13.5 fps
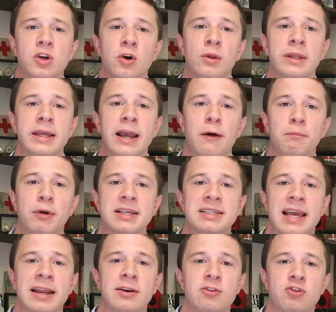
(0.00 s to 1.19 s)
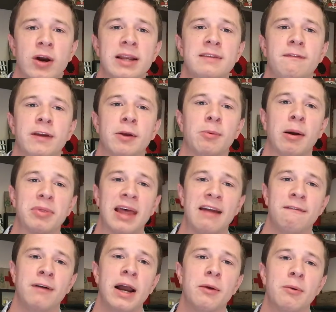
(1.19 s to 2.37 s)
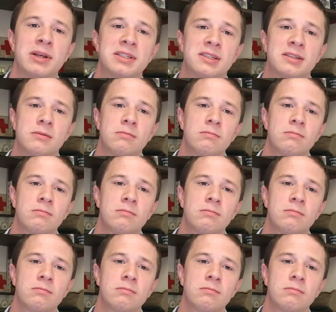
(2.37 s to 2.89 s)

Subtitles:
early outbreaks and trying to figure out that virus.